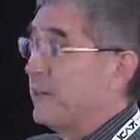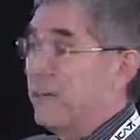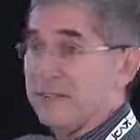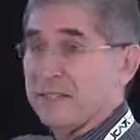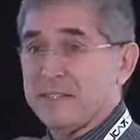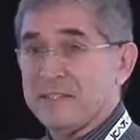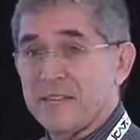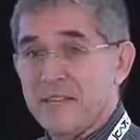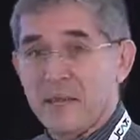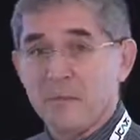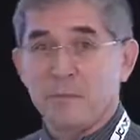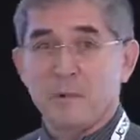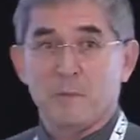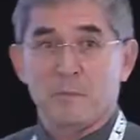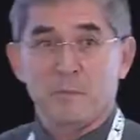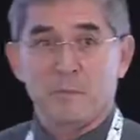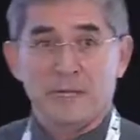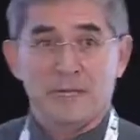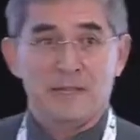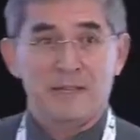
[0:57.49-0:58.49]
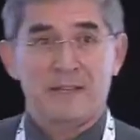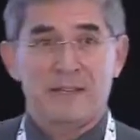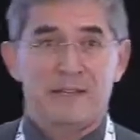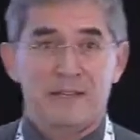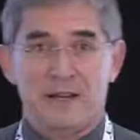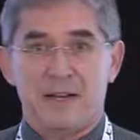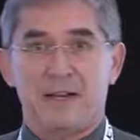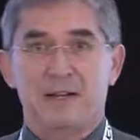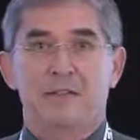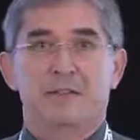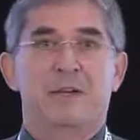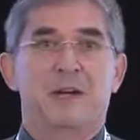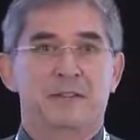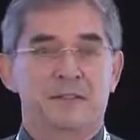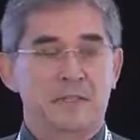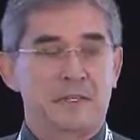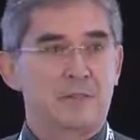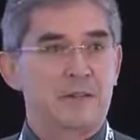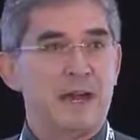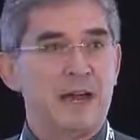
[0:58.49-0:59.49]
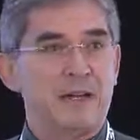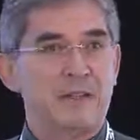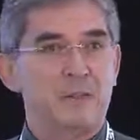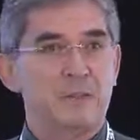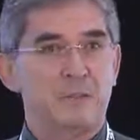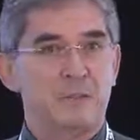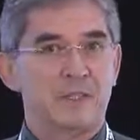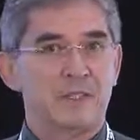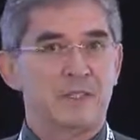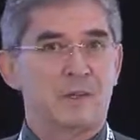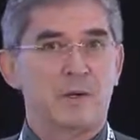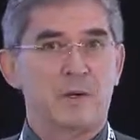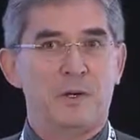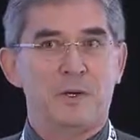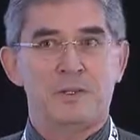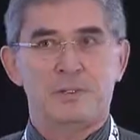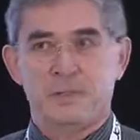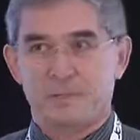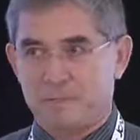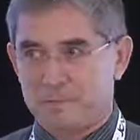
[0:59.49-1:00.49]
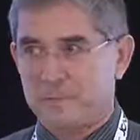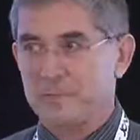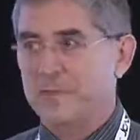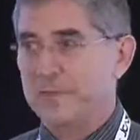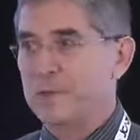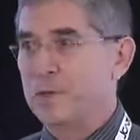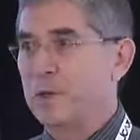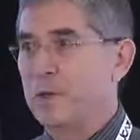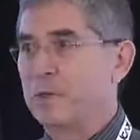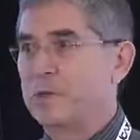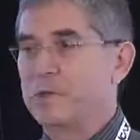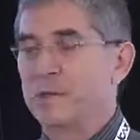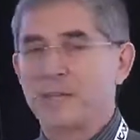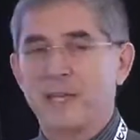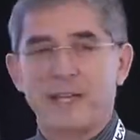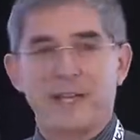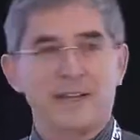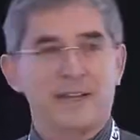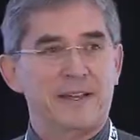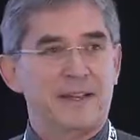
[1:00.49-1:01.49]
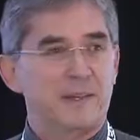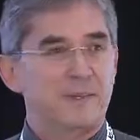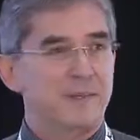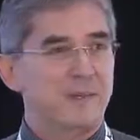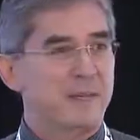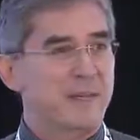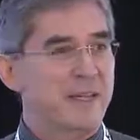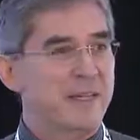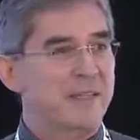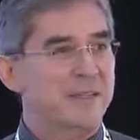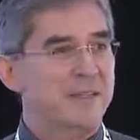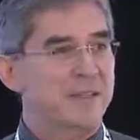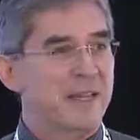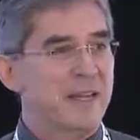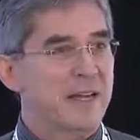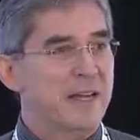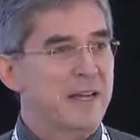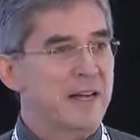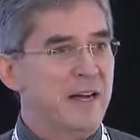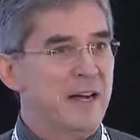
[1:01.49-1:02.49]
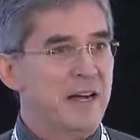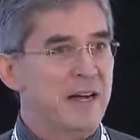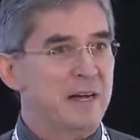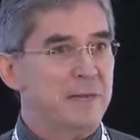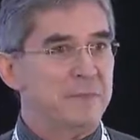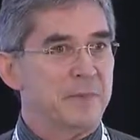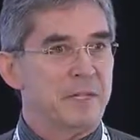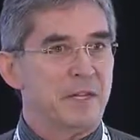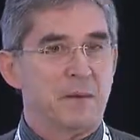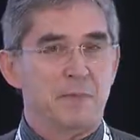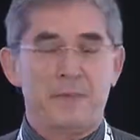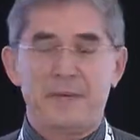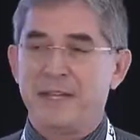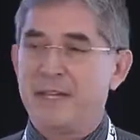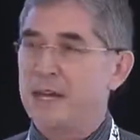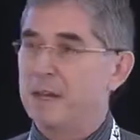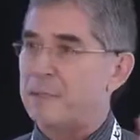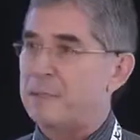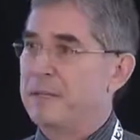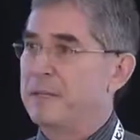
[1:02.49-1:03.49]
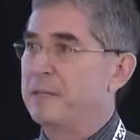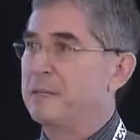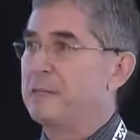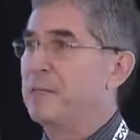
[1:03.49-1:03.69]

at the time when we got the grant was called, most of you know, Zodiac Aerospace. The company up in